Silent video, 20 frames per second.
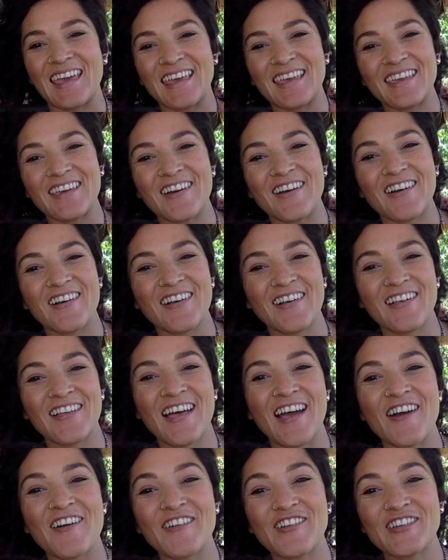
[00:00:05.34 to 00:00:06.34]
Hey y'all,
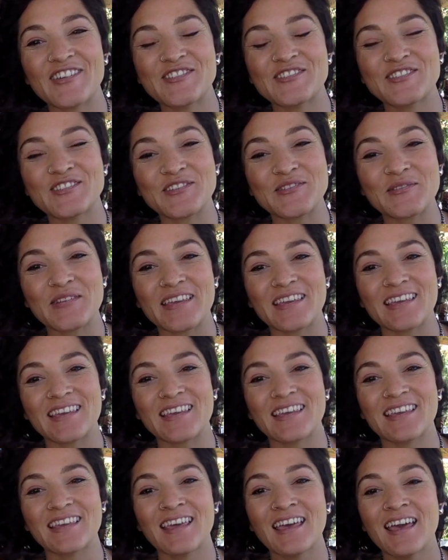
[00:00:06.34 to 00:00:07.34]
how are you
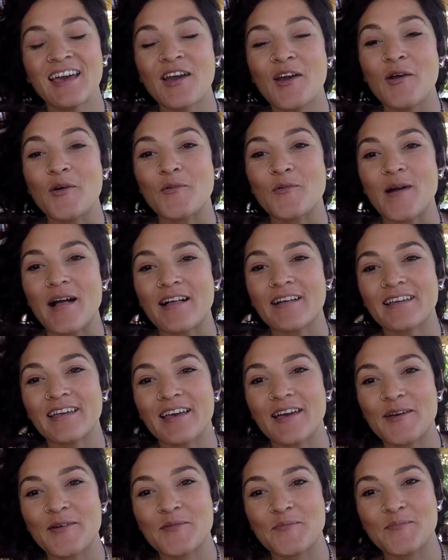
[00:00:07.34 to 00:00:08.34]
doing?
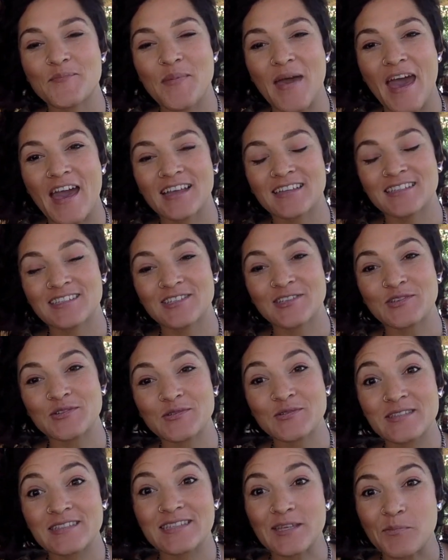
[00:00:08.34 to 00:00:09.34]
Welcome back
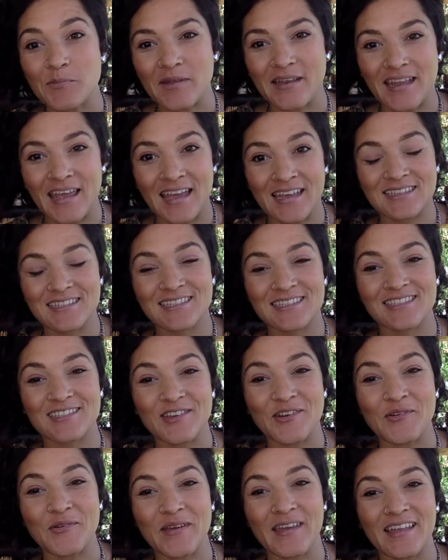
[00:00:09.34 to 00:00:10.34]
to Sippin' and
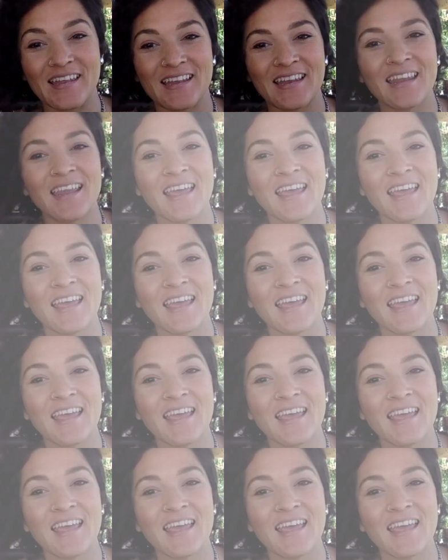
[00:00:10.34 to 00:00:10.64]
Sewin'.